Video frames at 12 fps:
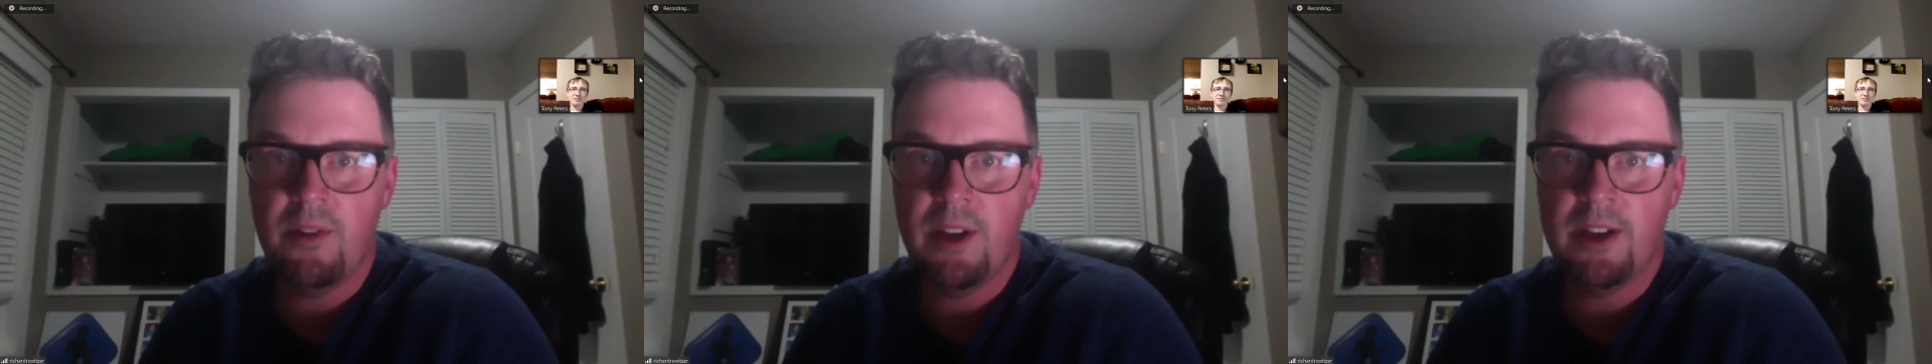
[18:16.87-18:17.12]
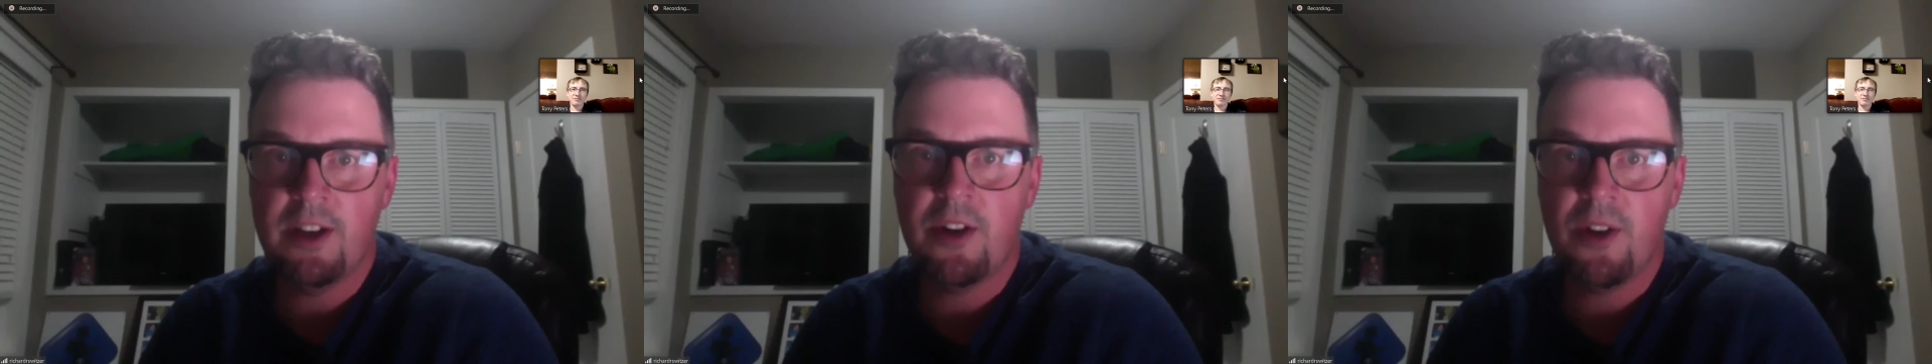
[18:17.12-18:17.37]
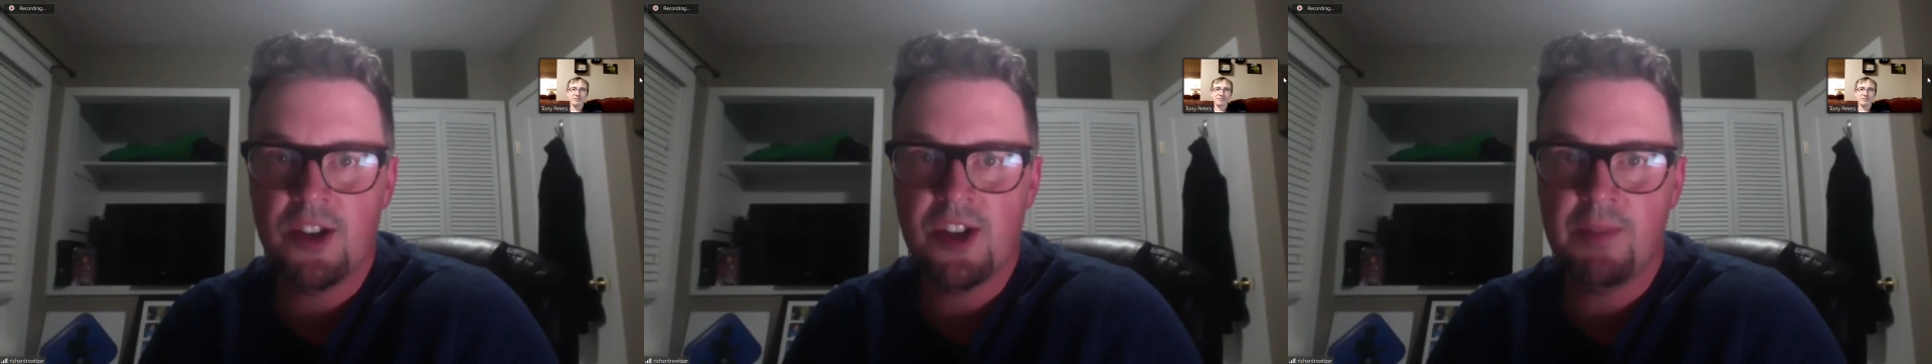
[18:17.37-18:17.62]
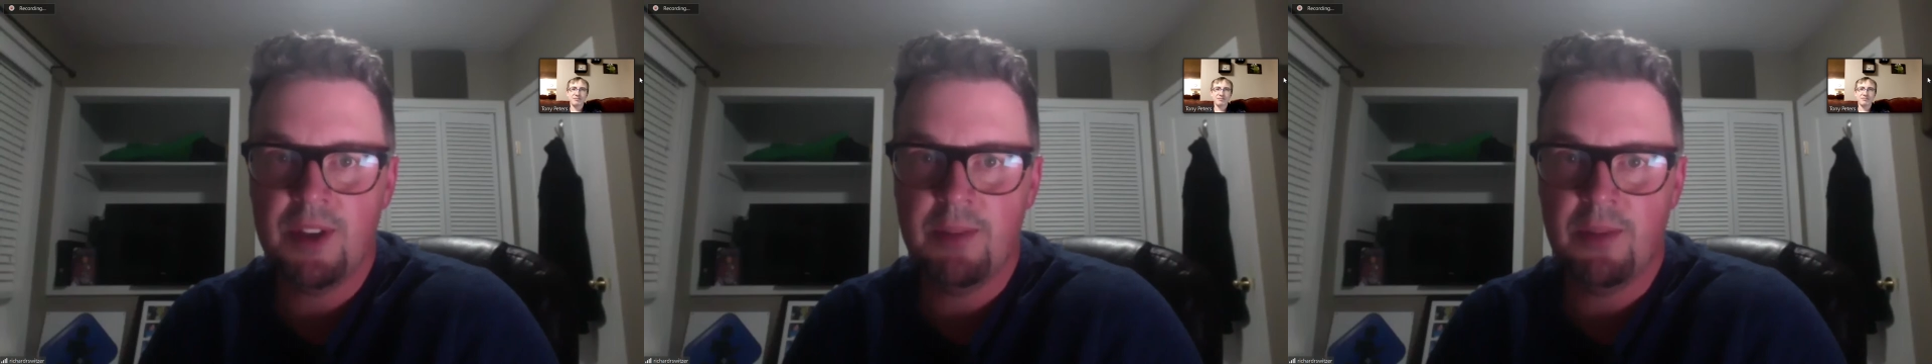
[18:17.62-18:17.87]

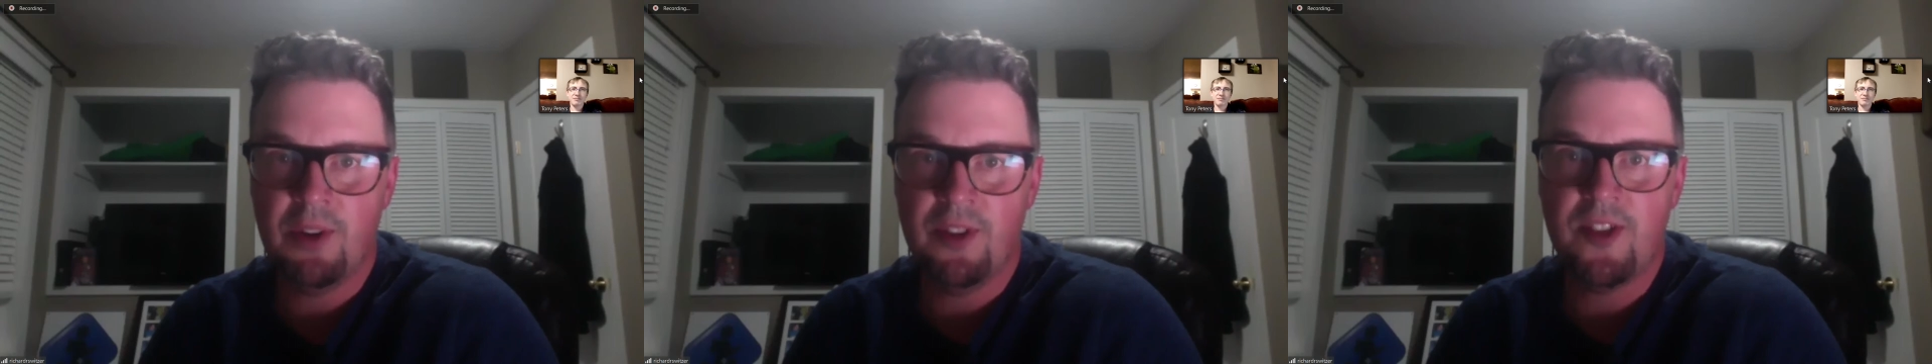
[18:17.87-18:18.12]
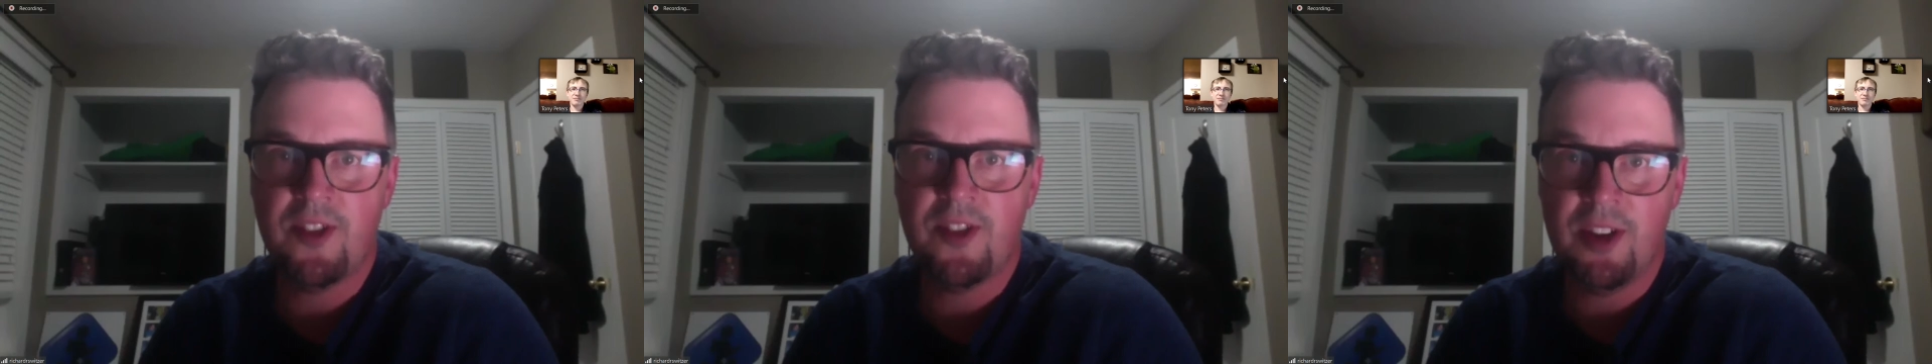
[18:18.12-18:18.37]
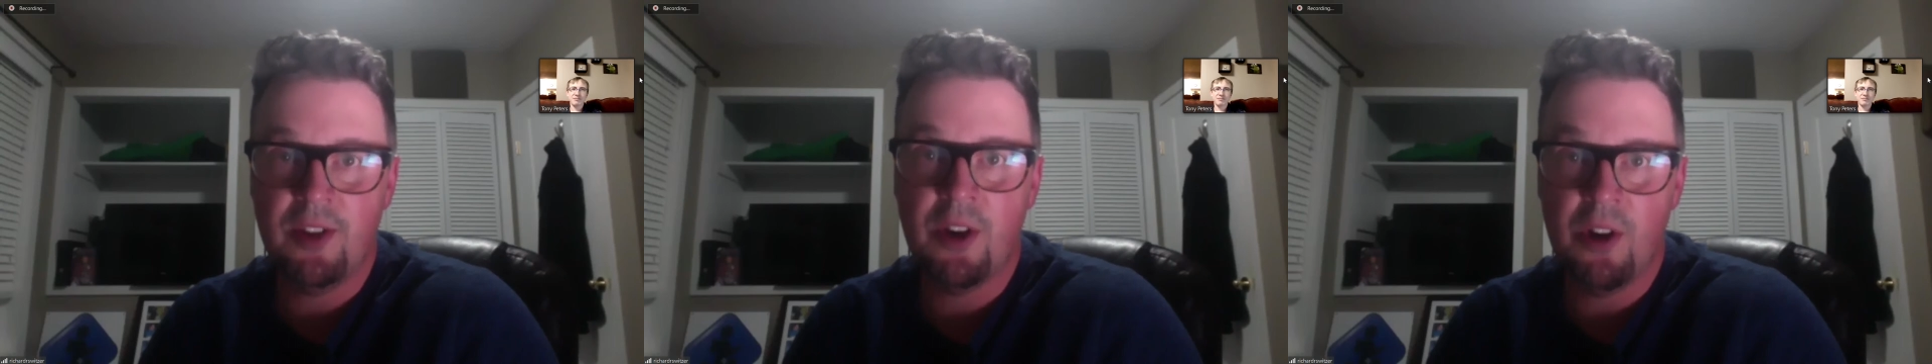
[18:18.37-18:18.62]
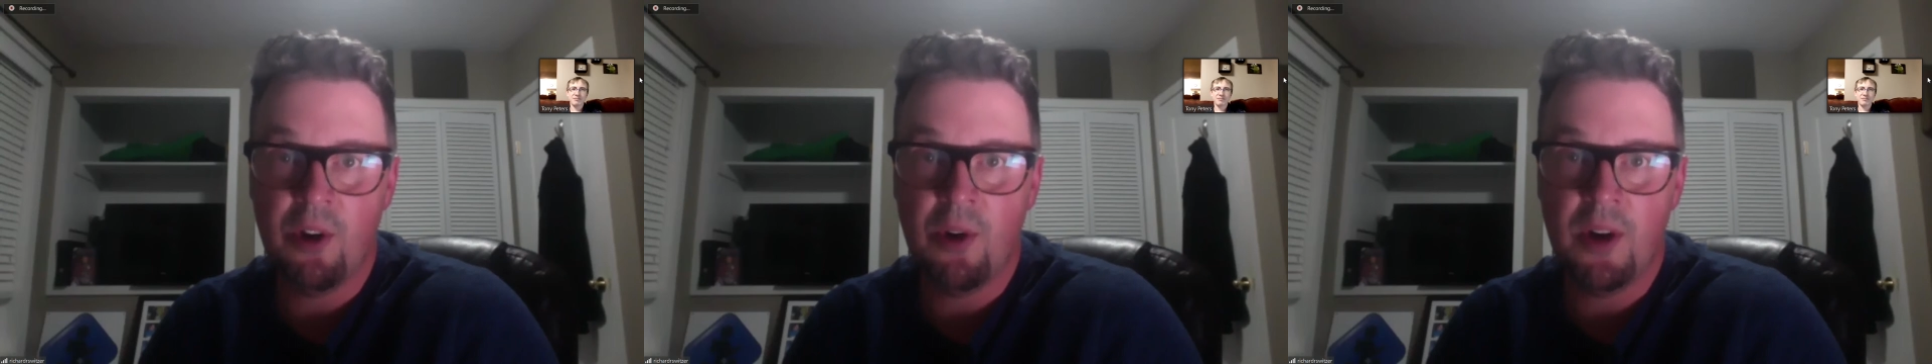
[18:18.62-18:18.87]
encouraging people to still
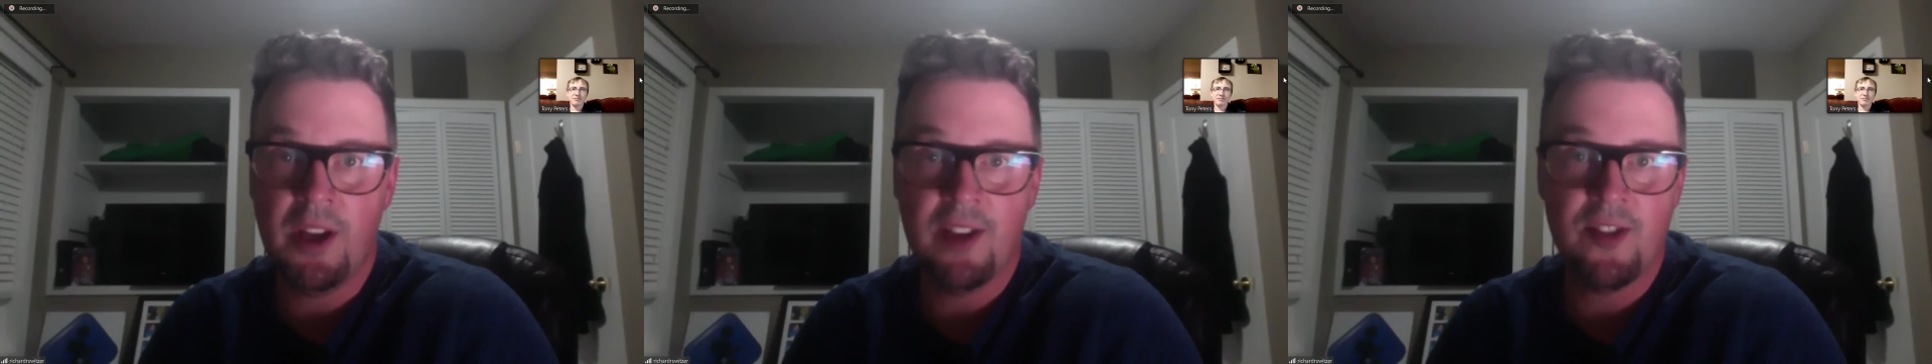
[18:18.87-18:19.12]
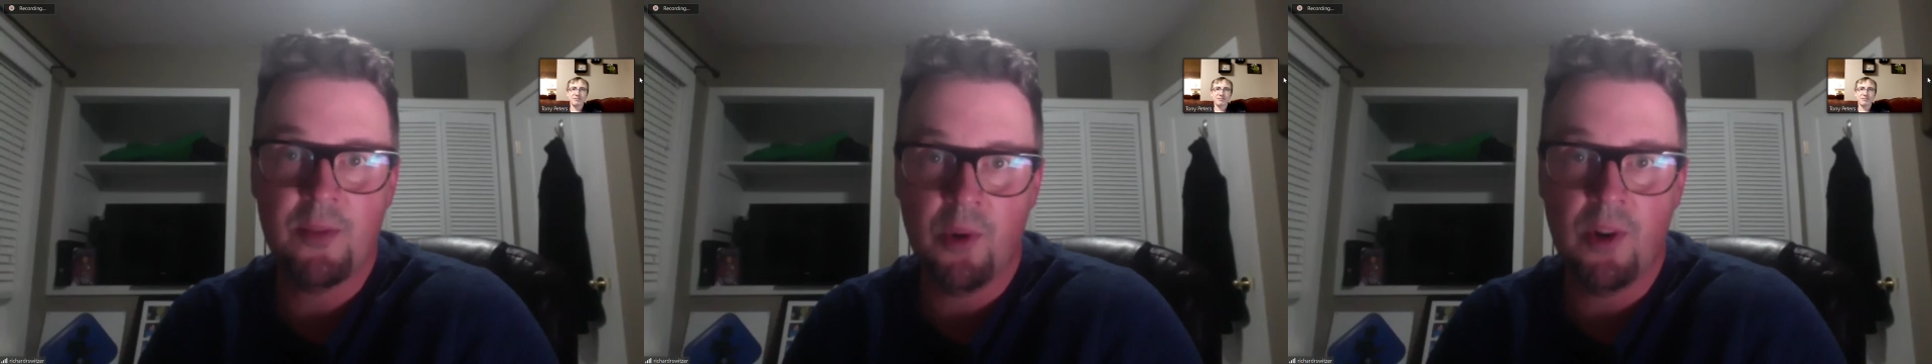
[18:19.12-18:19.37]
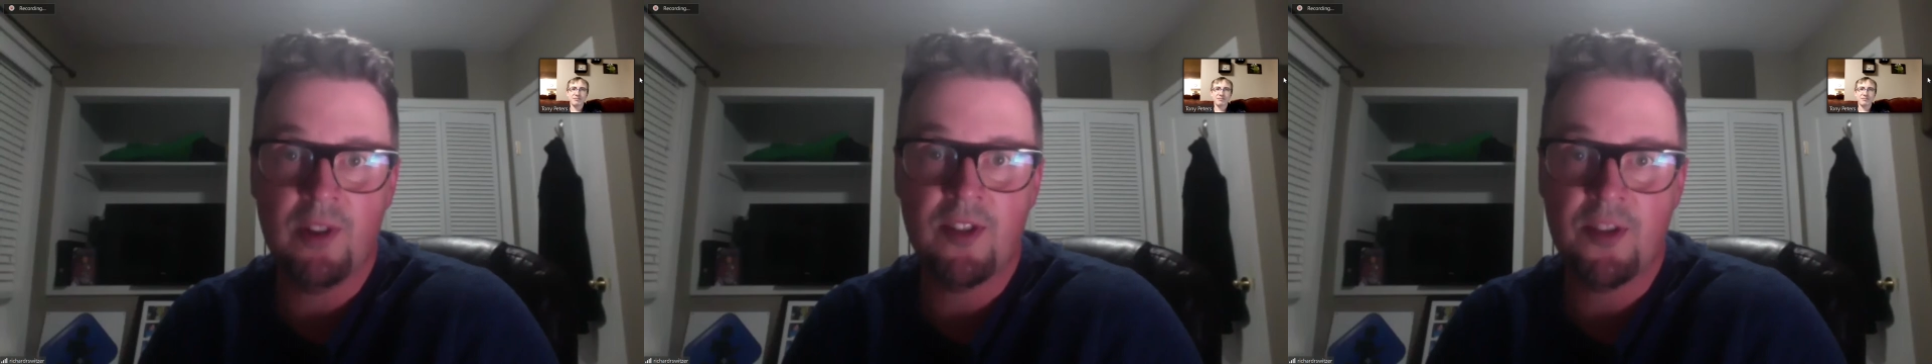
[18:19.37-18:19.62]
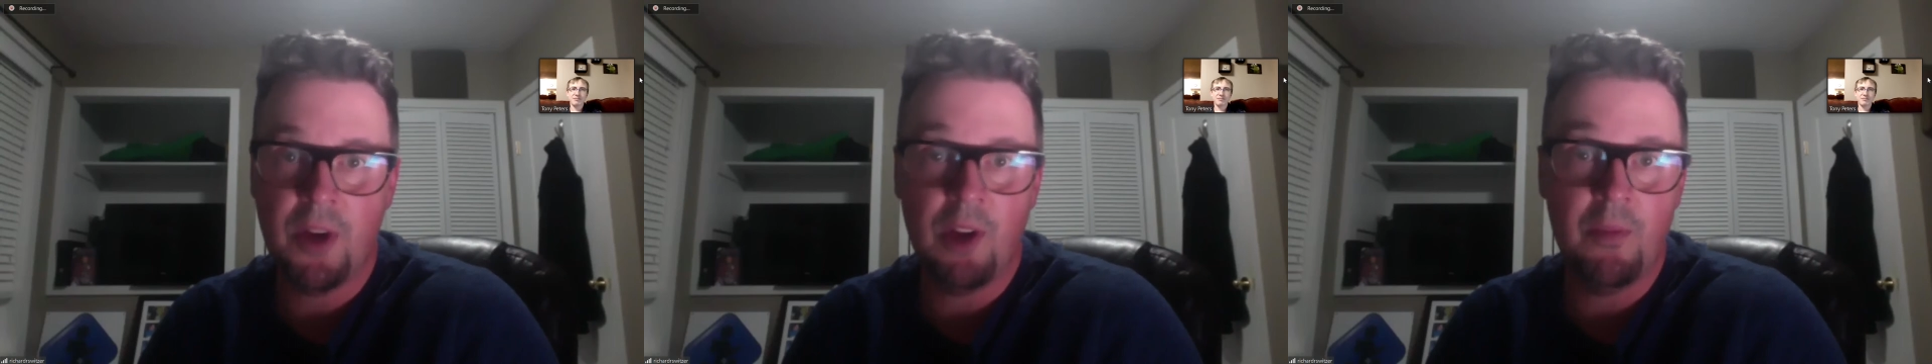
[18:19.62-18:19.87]
go and
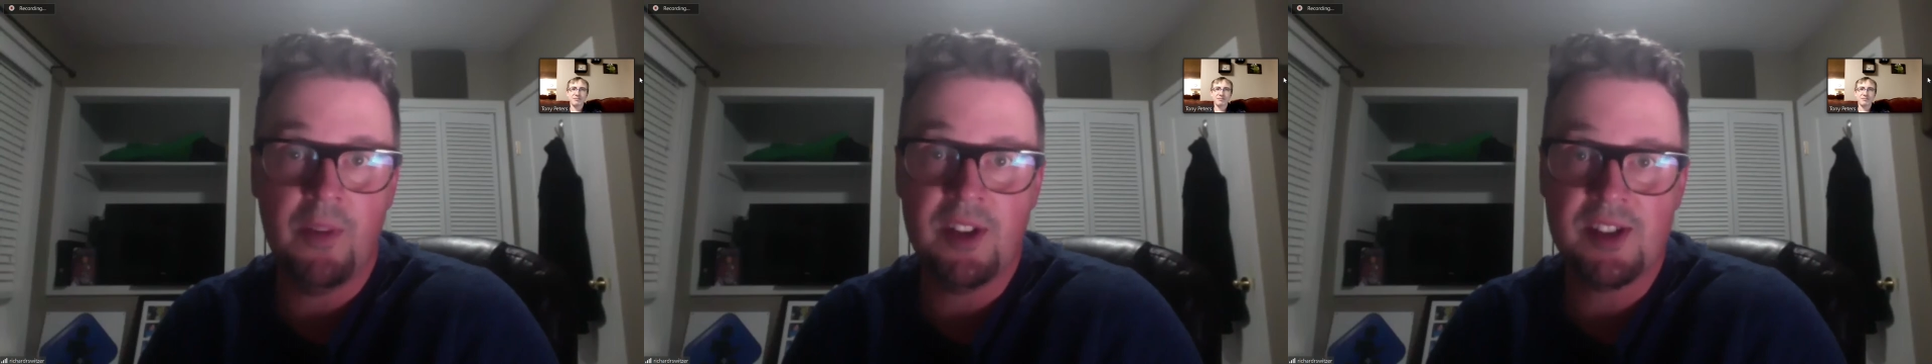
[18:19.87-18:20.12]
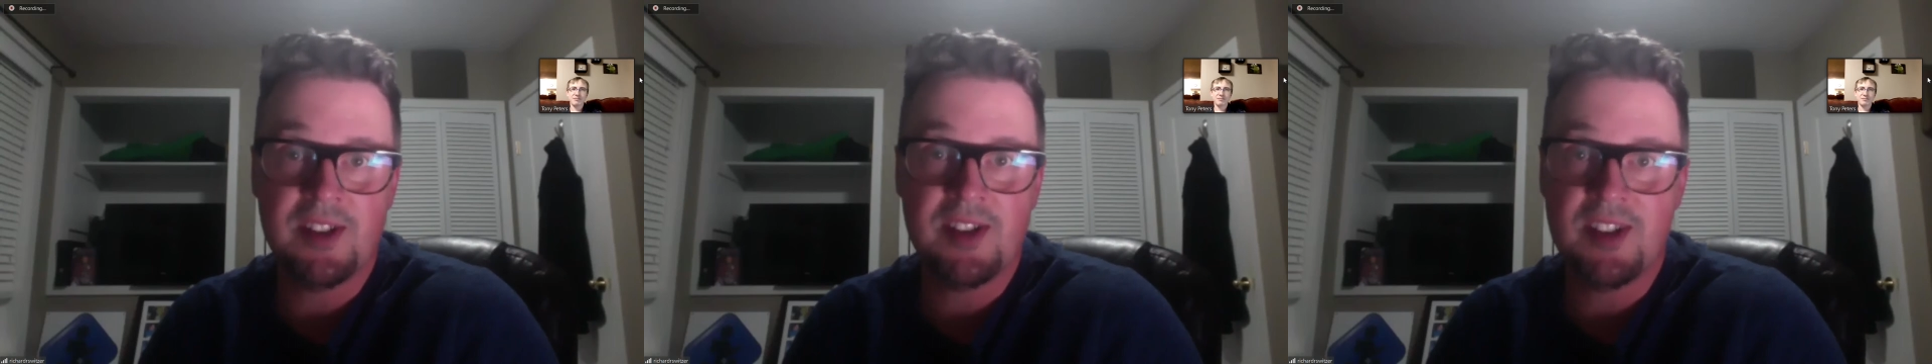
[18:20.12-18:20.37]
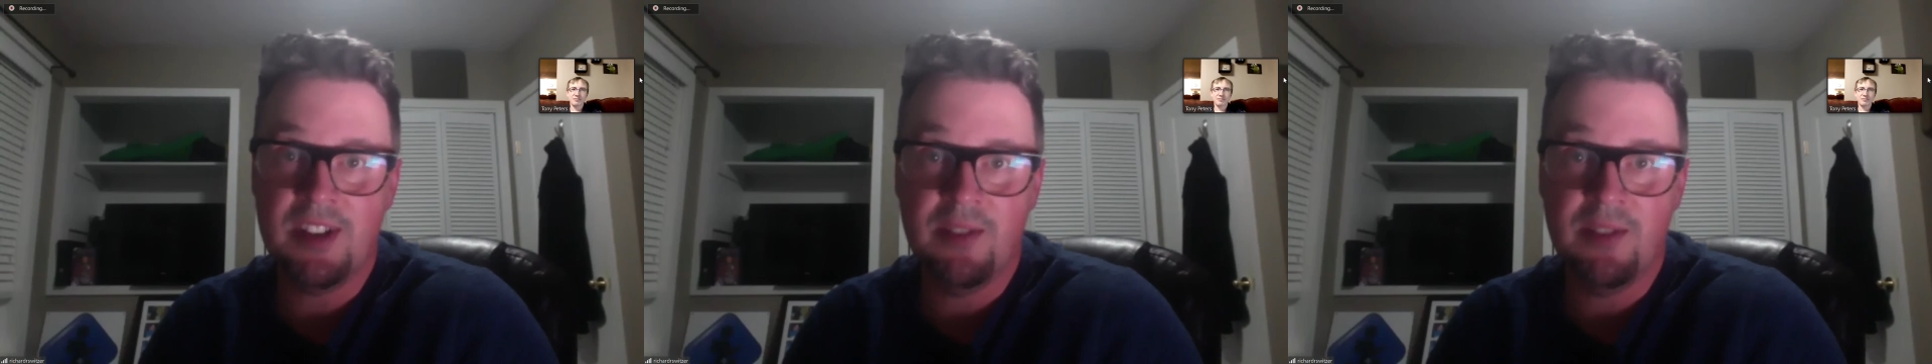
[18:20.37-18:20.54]
support small business,